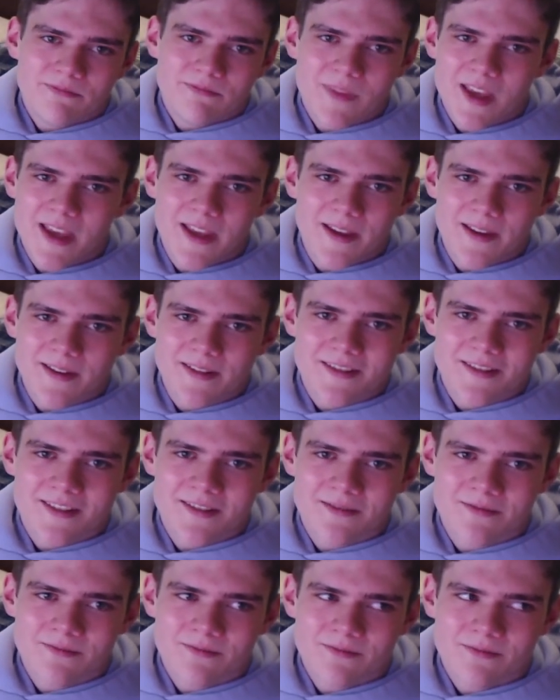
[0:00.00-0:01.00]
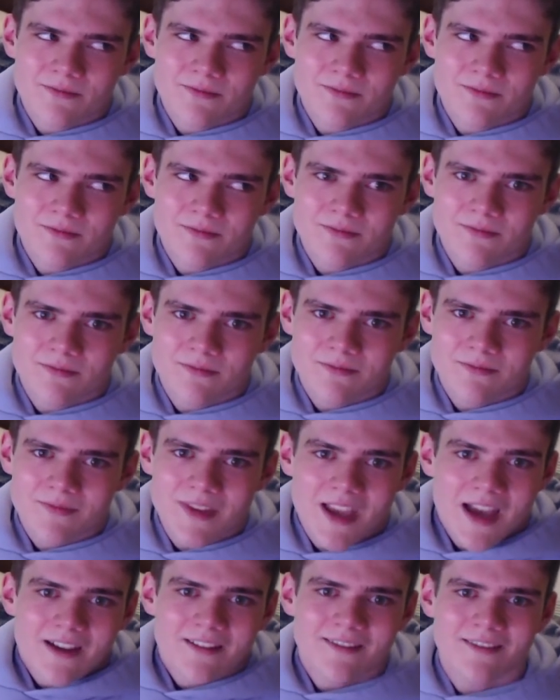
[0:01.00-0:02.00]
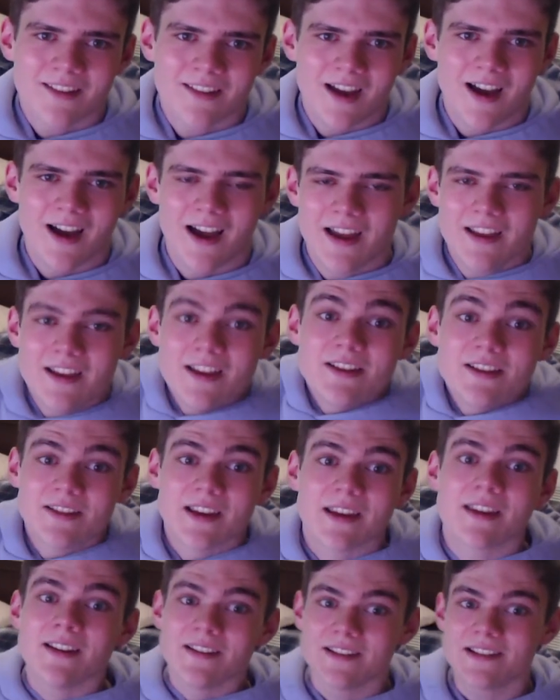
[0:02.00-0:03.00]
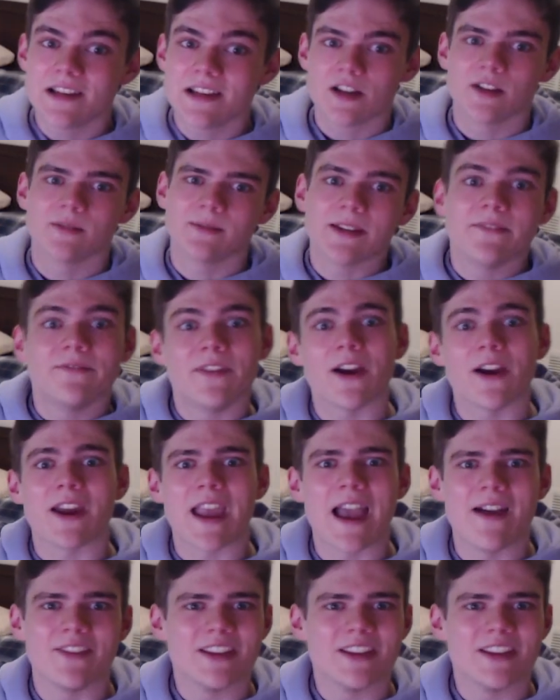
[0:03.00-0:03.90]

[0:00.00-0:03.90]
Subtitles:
and yeah, it's like considerably very heavy.